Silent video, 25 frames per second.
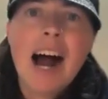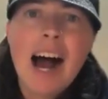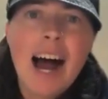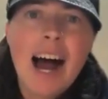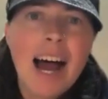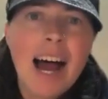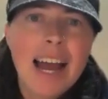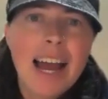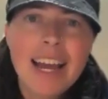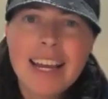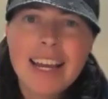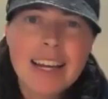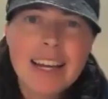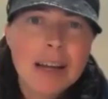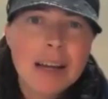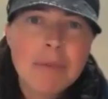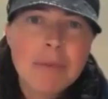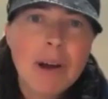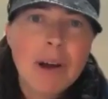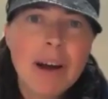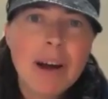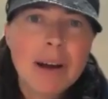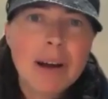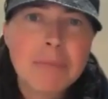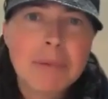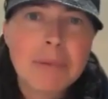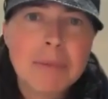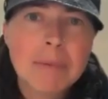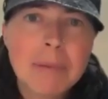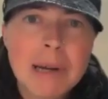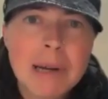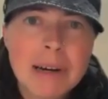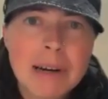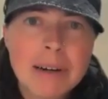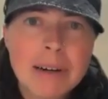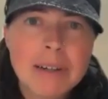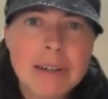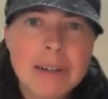I am not
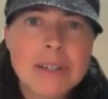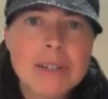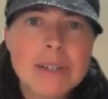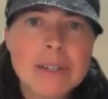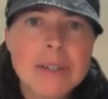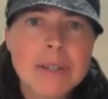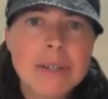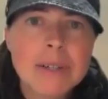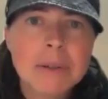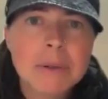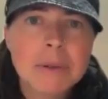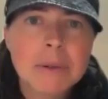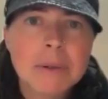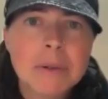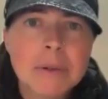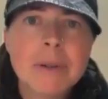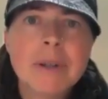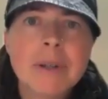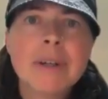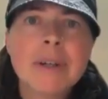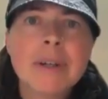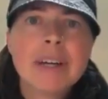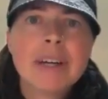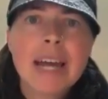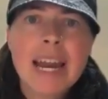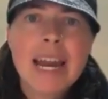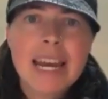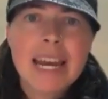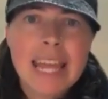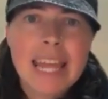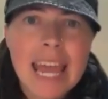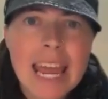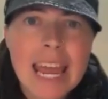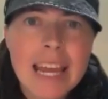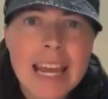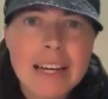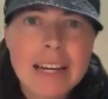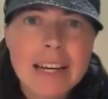prepared to
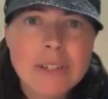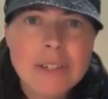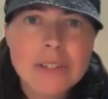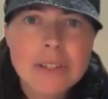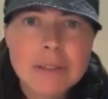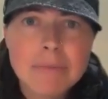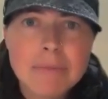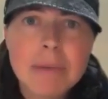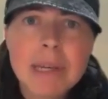engage